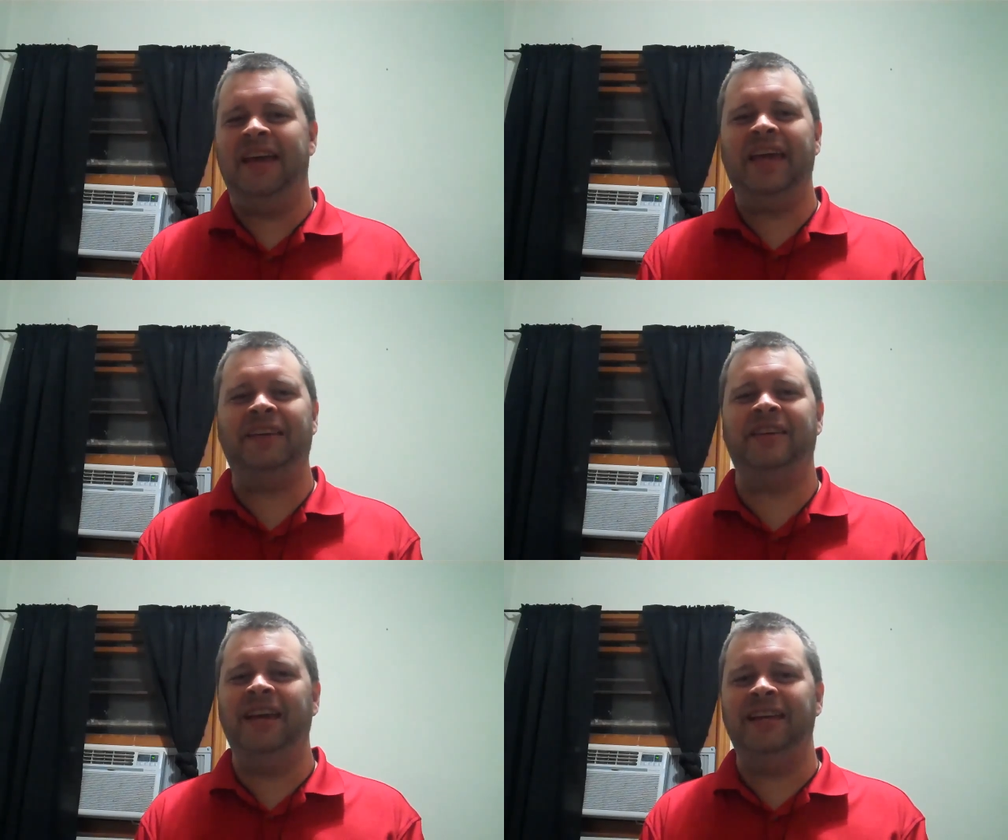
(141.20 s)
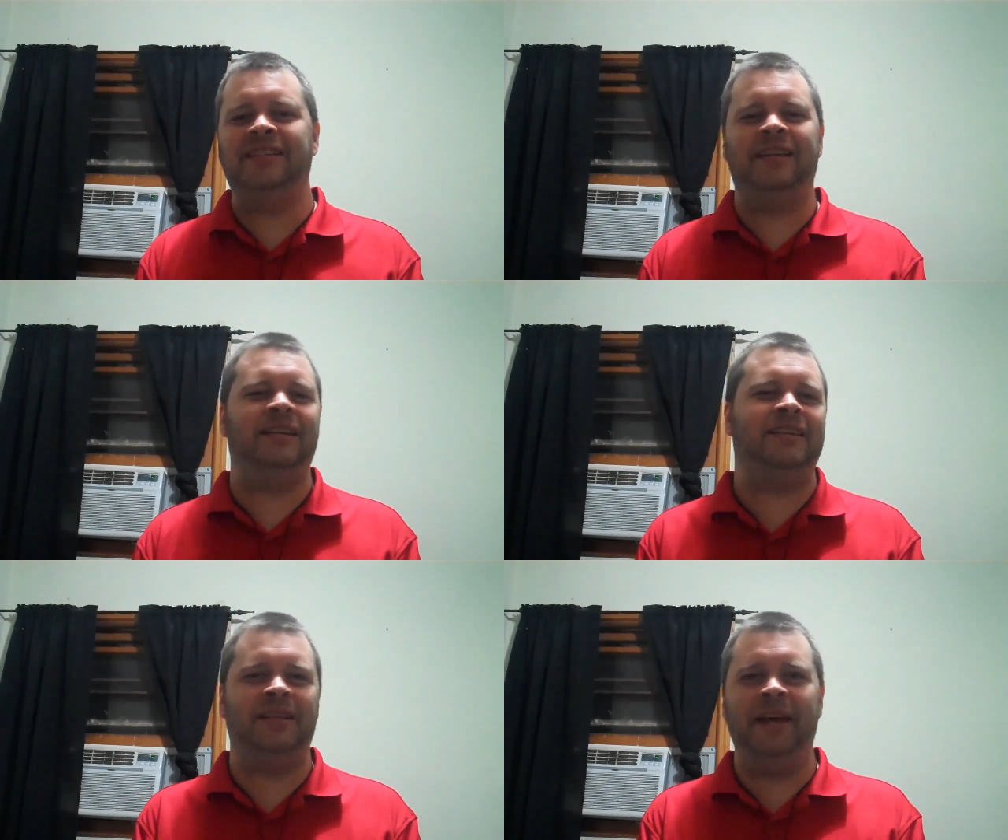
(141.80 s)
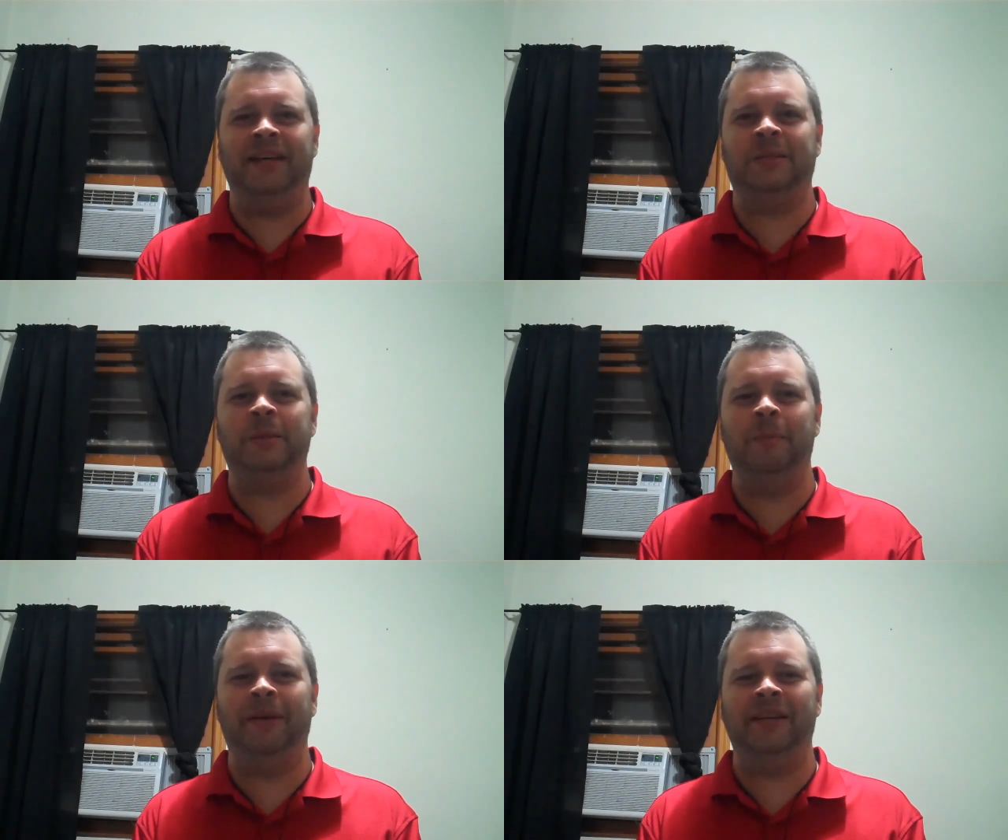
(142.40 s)
Yeah, it's easy to say
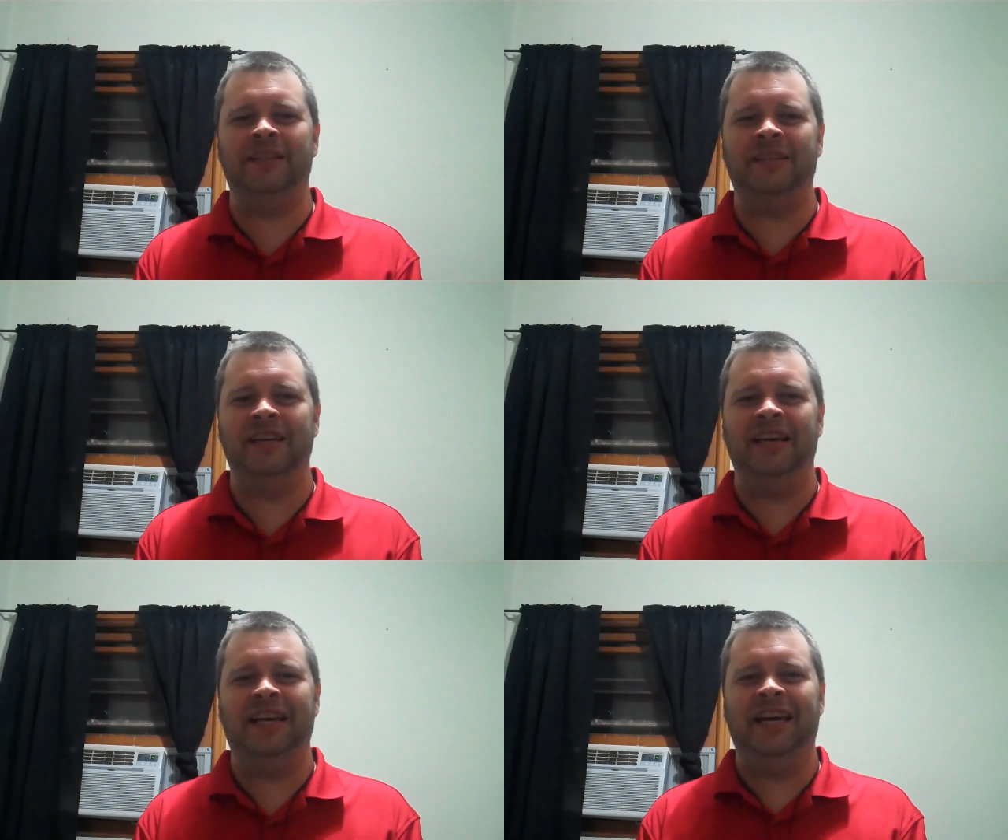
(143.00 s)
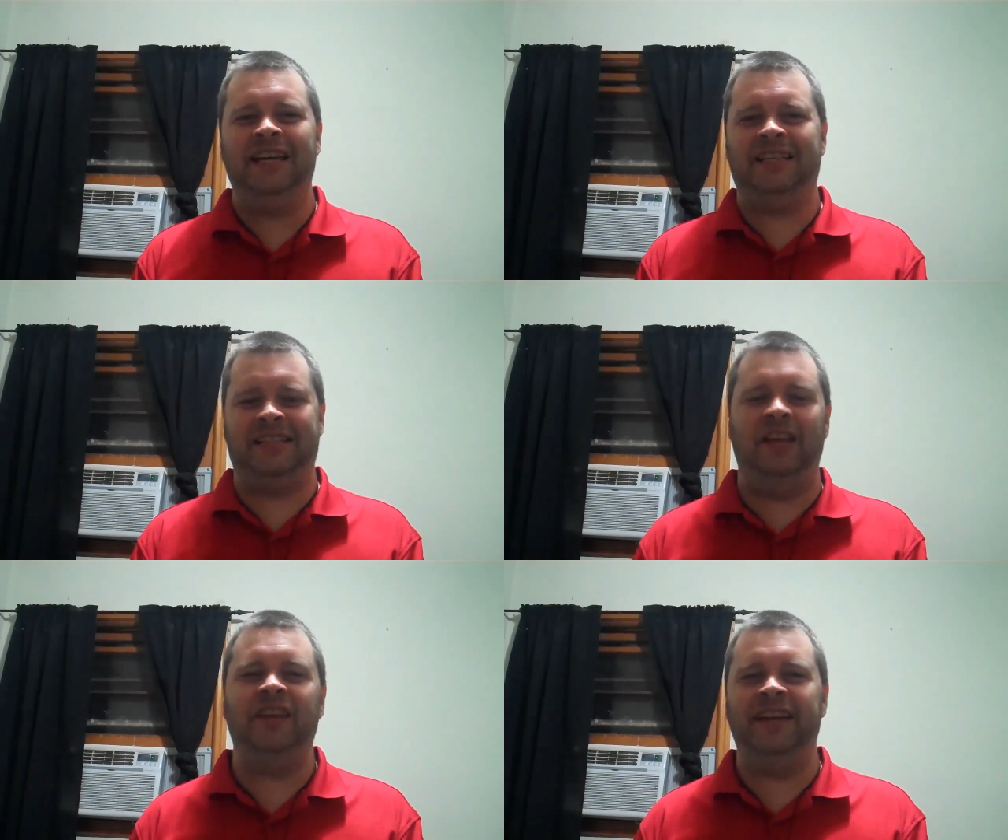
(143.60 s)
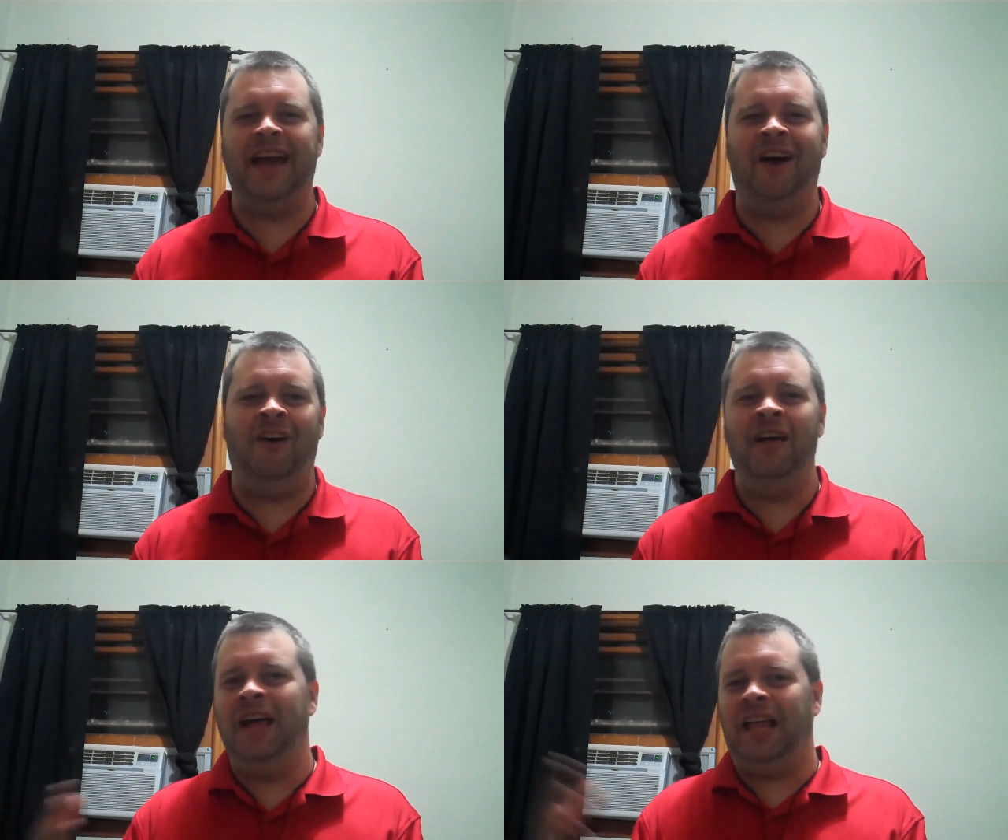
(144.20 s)
somebody is selling out.